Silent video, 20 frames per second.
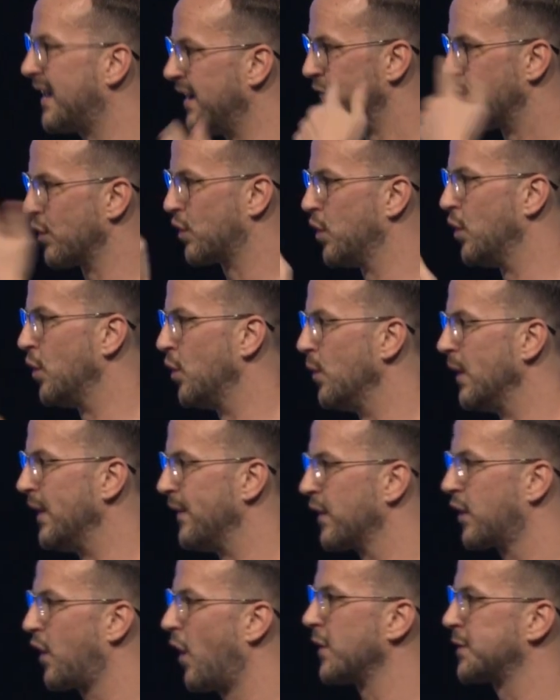can recall
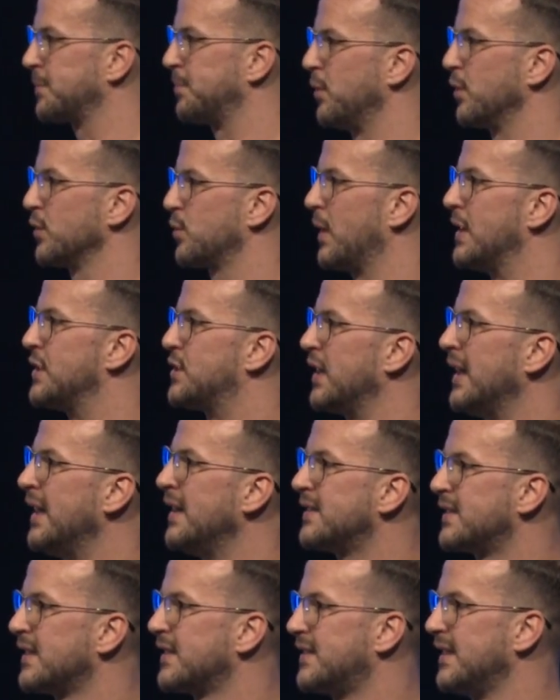in the Gospels where
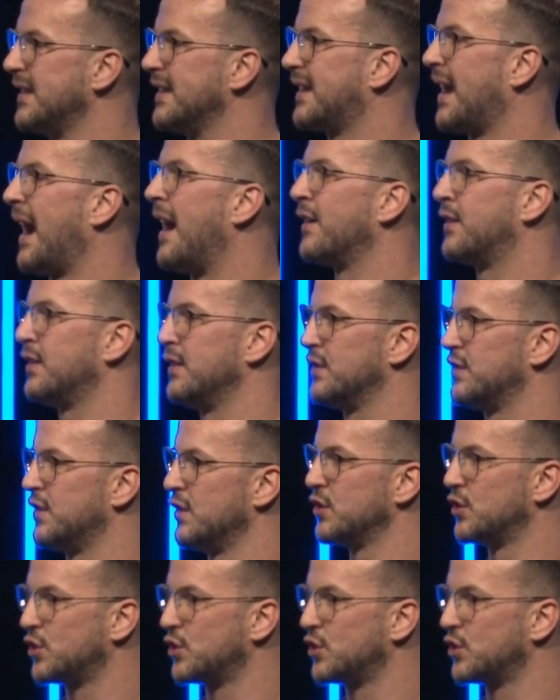Jesus encounters